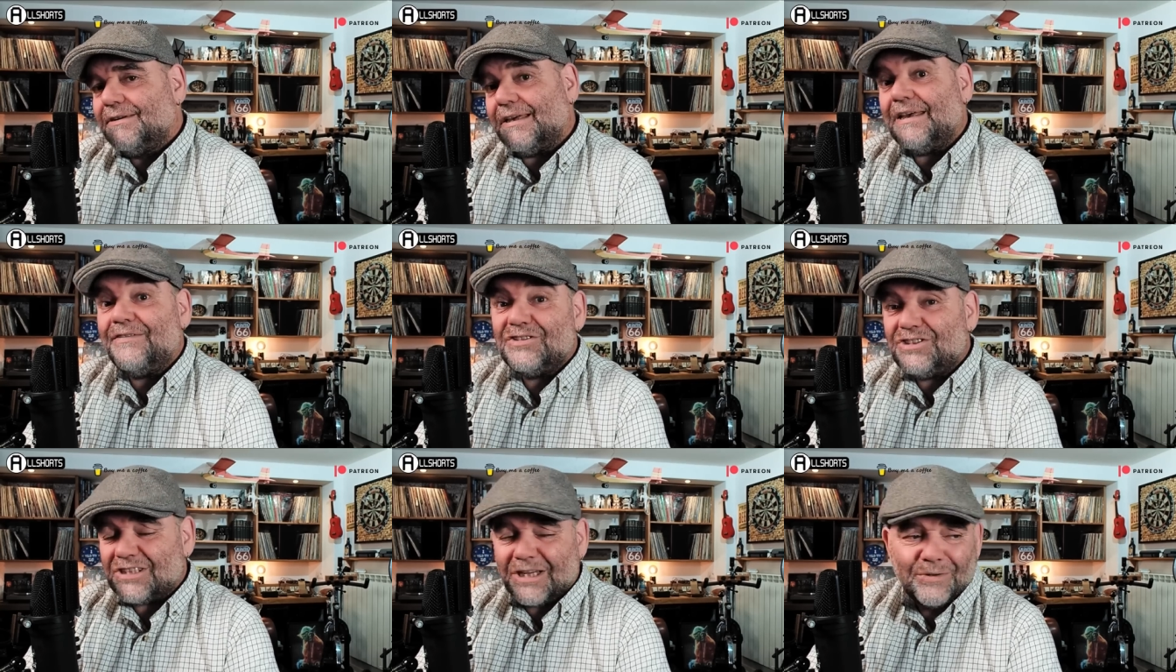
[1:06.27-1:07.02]
Even
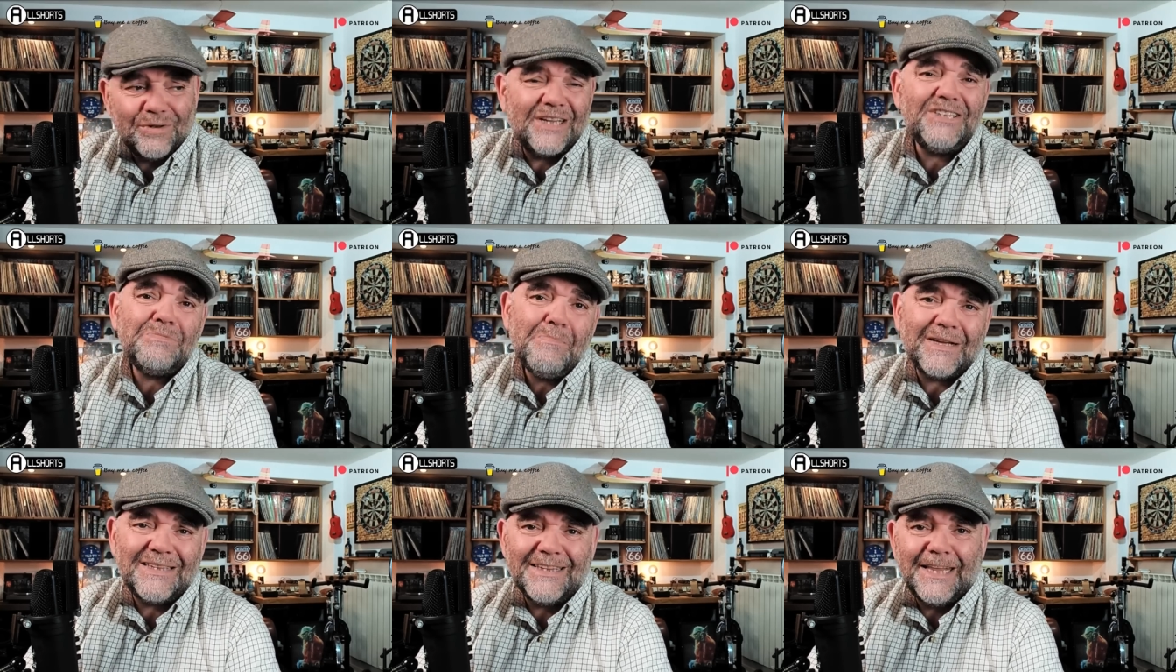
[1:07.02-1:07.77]
so, this
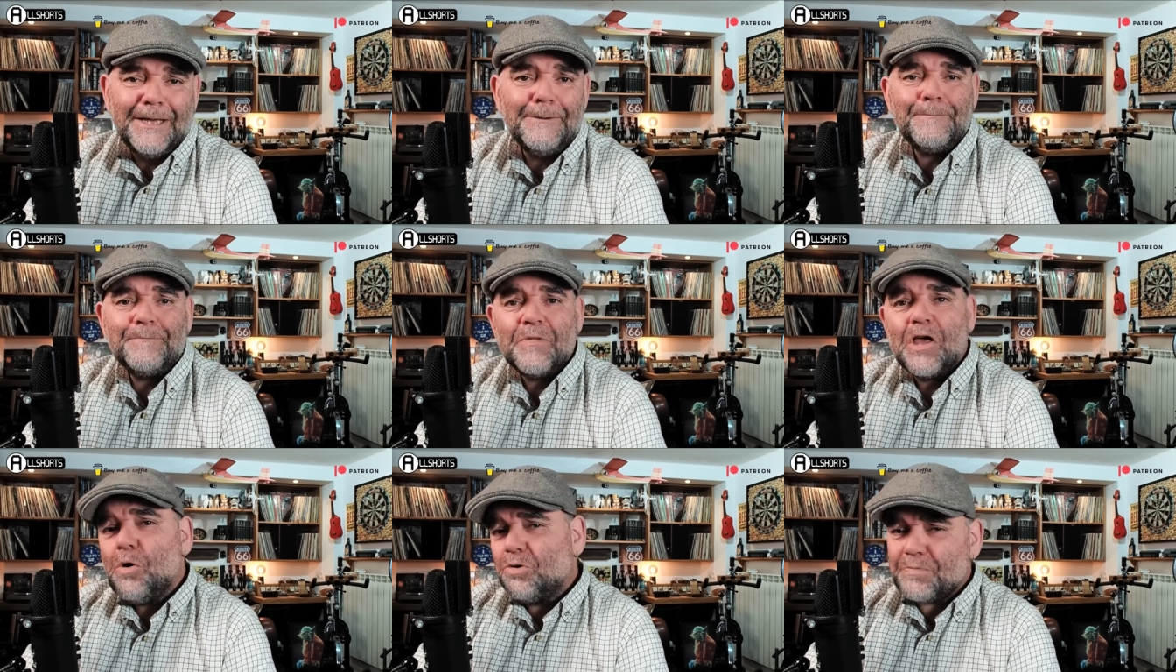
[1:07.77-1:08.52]
Monday
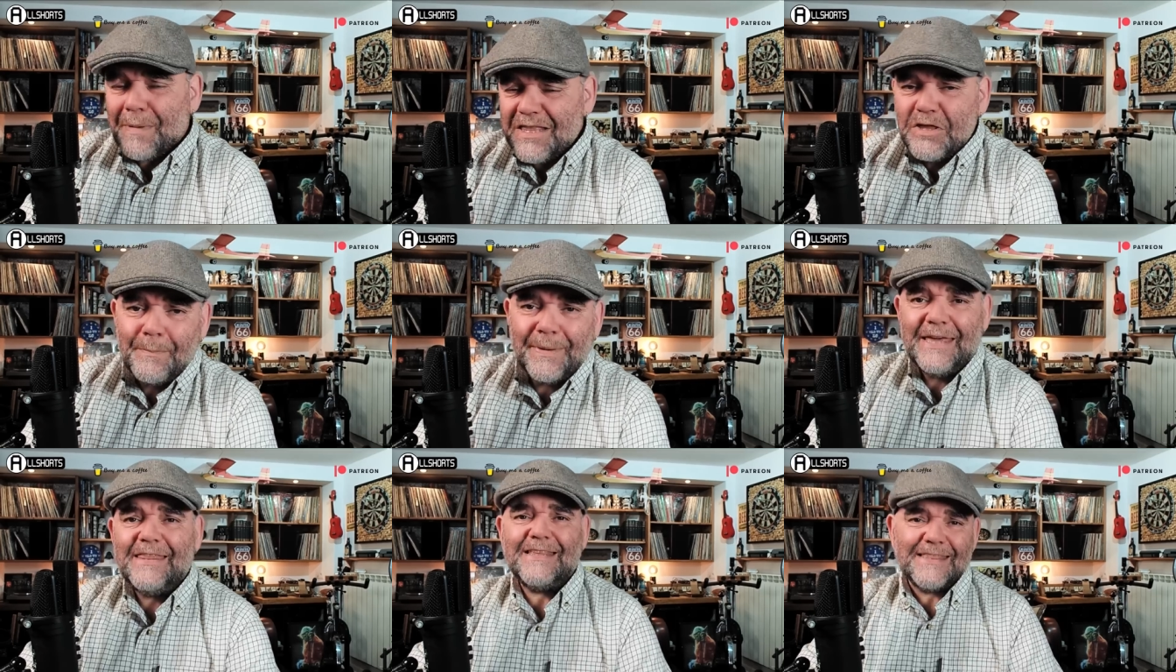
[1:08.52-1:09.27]
was meant to
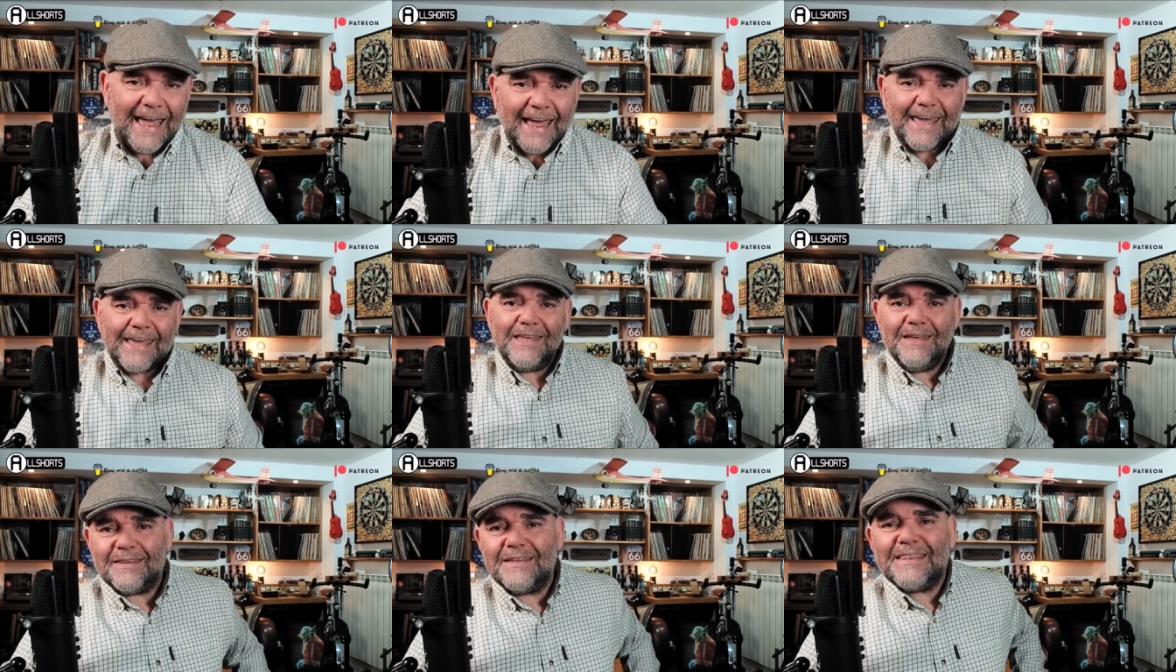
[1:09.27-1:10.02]
be the
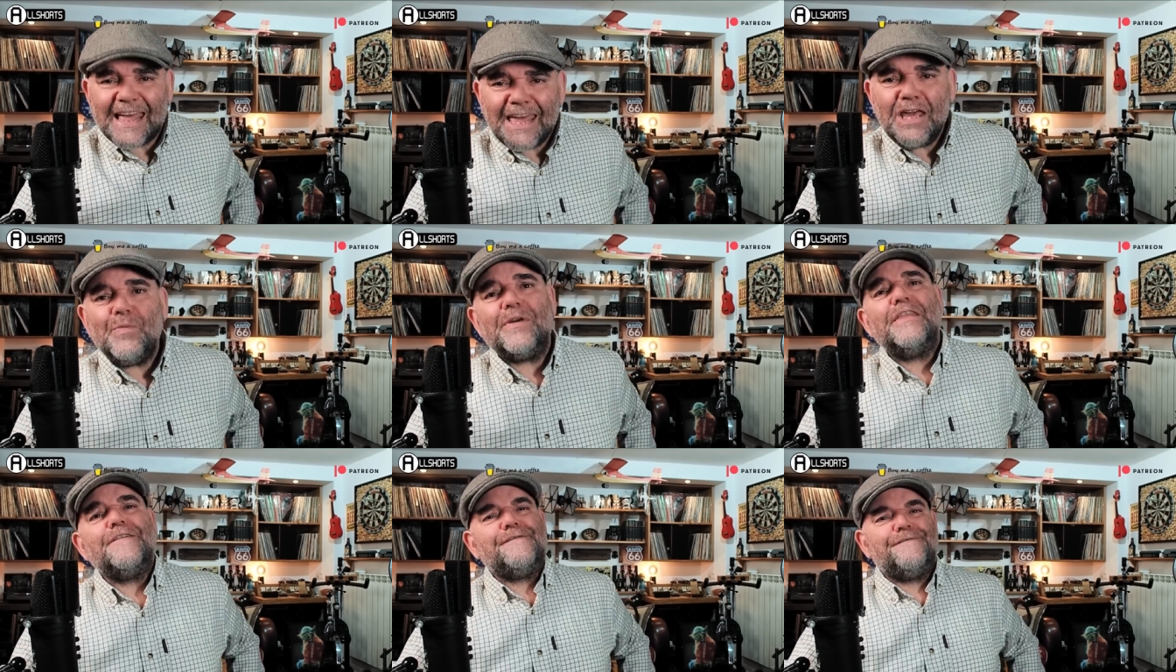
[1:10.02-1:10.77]
day
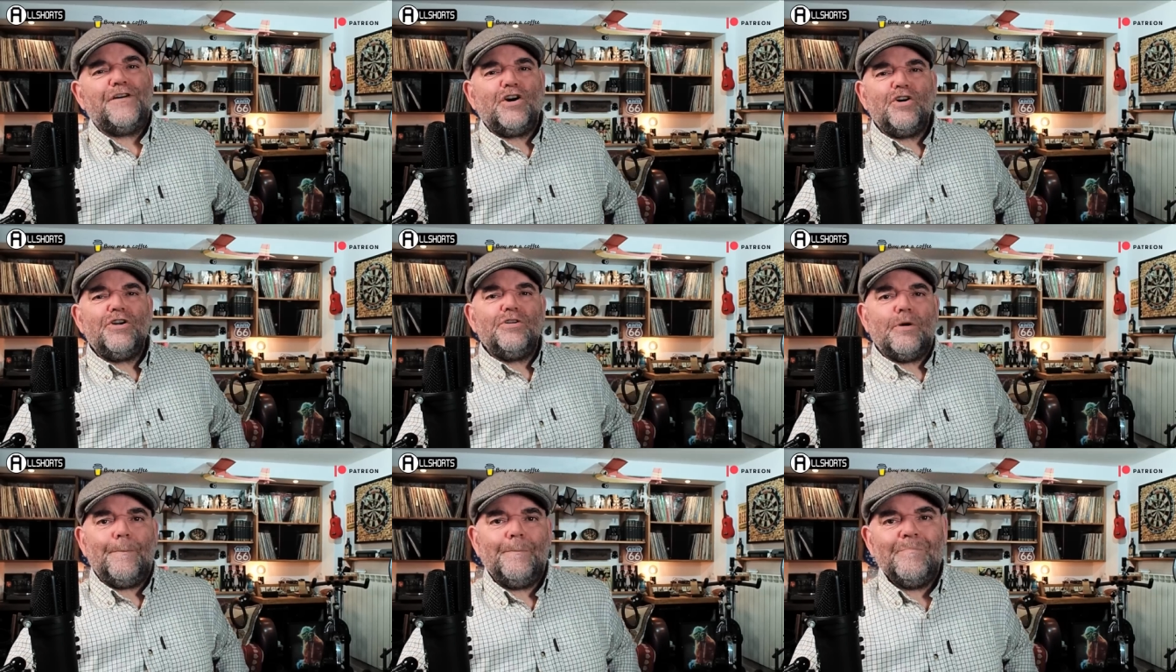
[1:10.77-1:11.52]
when the
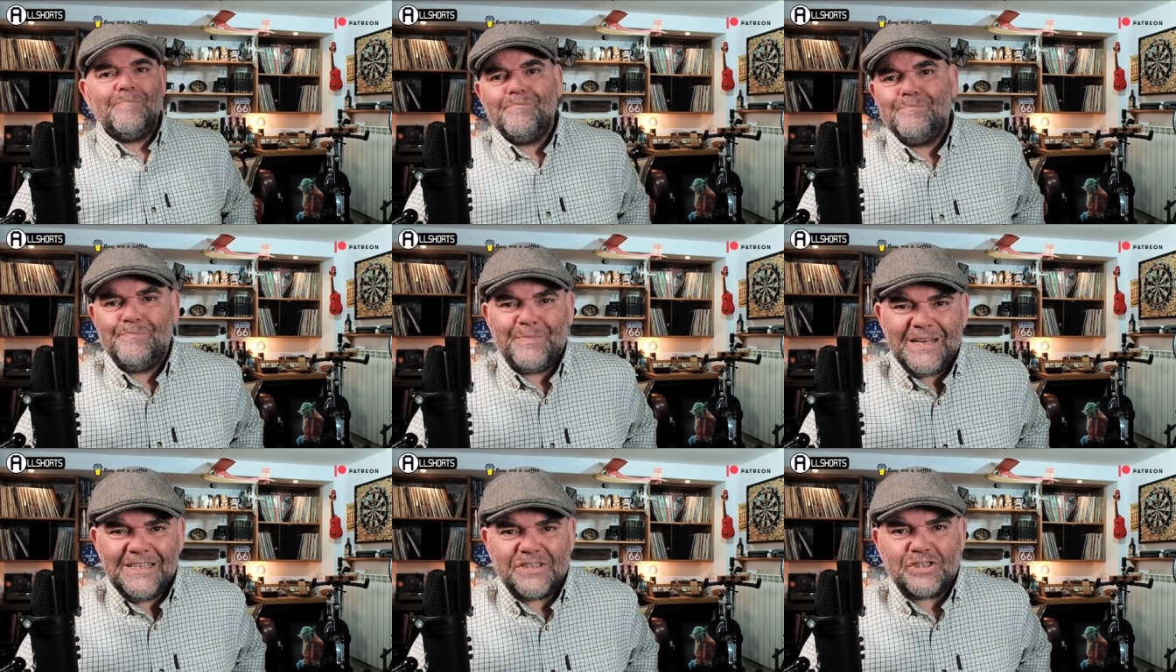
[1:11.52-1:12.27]
final
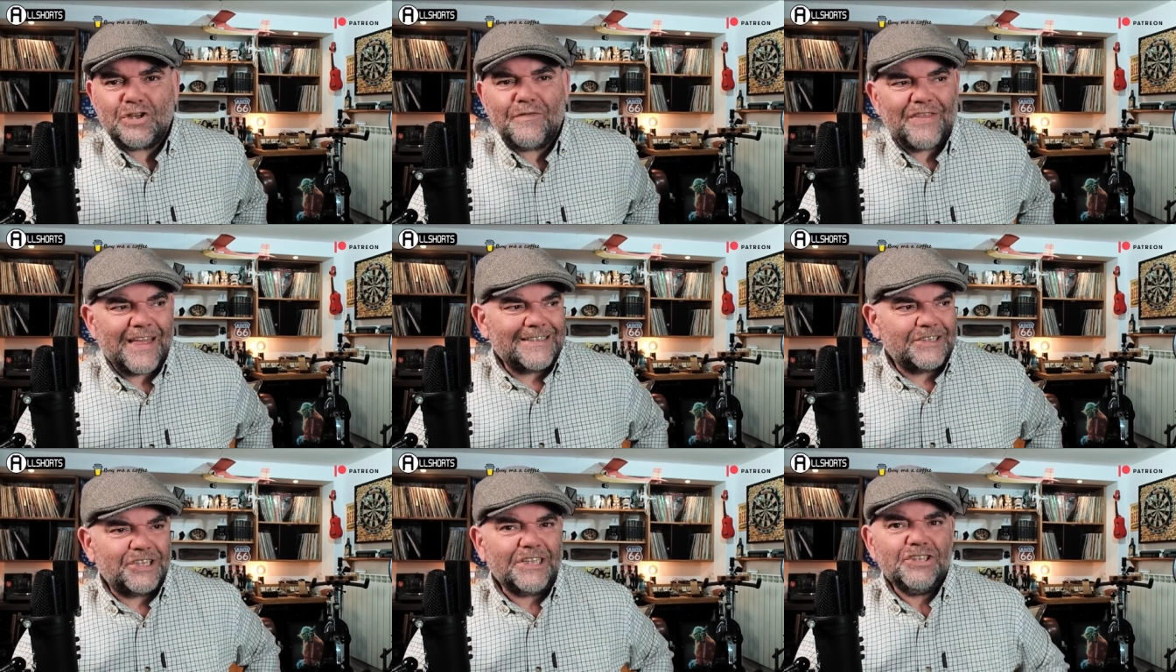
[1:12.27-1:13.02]
pieces of
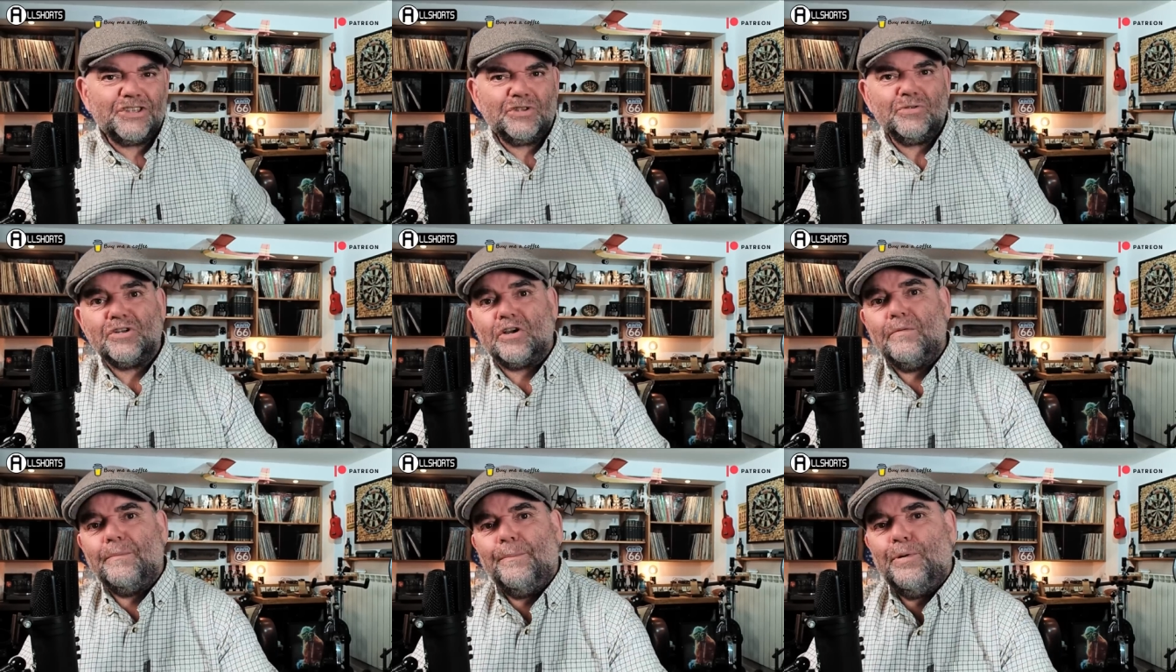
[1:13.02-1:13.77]
that jigsaw
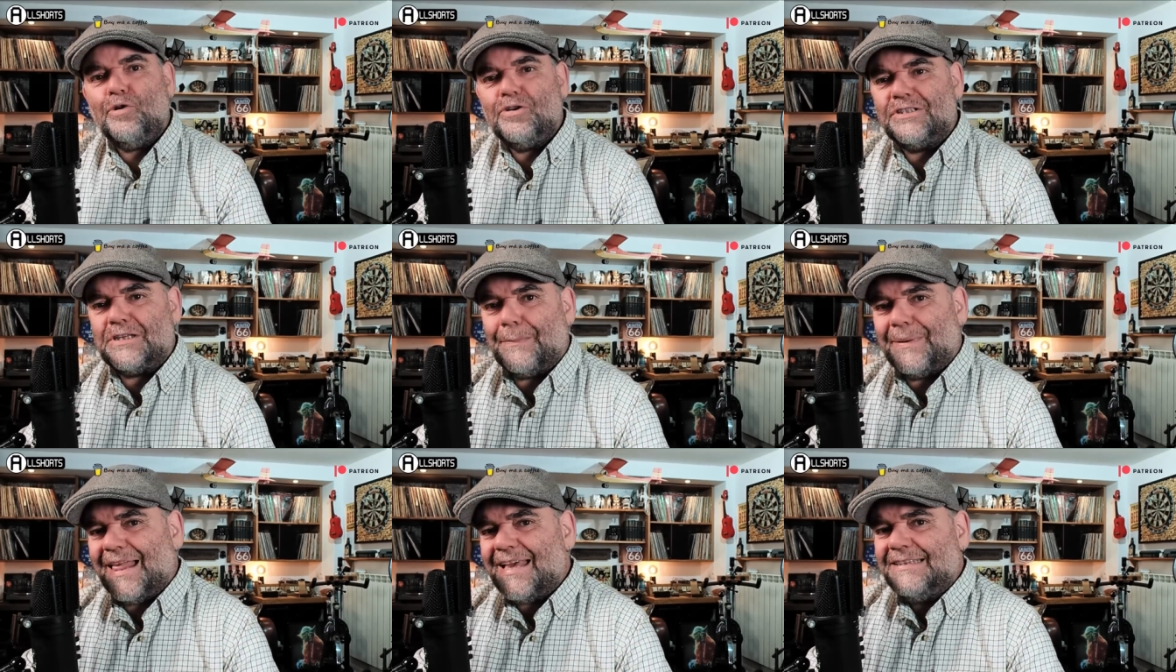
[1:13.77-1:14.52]
got put into
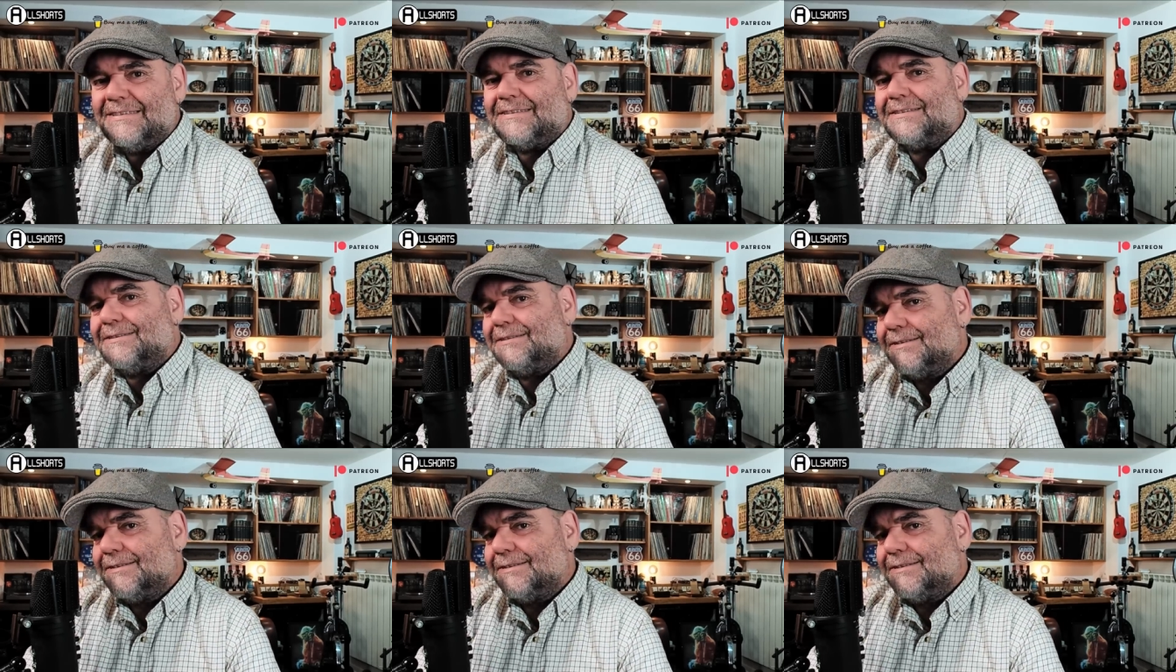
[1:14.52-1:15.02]
place.